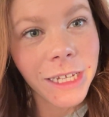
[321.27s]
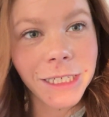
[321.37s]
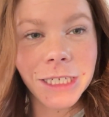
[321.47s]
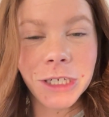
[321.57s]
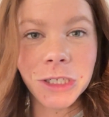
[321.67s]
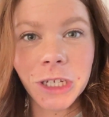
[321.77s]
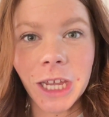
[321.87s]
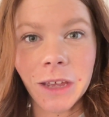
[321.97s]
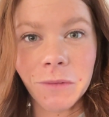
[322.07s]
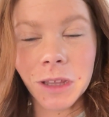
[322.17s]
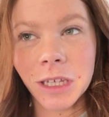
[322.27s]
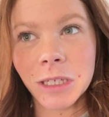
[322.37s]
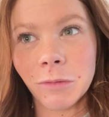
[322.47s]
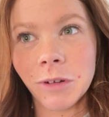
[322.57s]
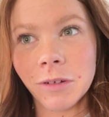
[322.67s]
because I usually have at
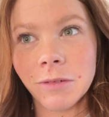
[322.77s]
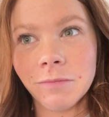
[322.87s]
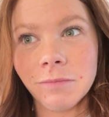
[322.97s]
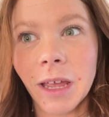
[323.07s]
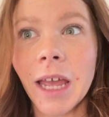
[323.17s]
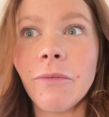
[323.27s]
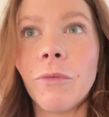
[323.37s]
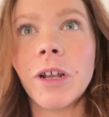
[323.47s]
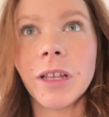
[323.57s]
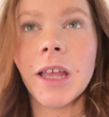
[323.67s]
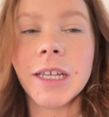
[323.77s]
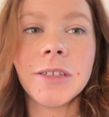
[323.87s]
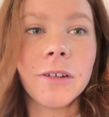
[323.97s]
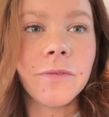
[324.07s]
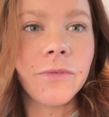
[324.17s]
least one, I have one glass
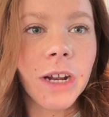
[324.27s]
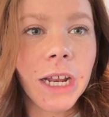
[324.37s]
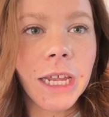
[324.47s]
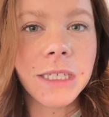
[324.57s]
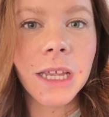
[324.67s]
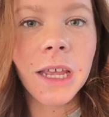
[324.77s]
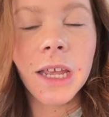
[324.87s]
on Fridays.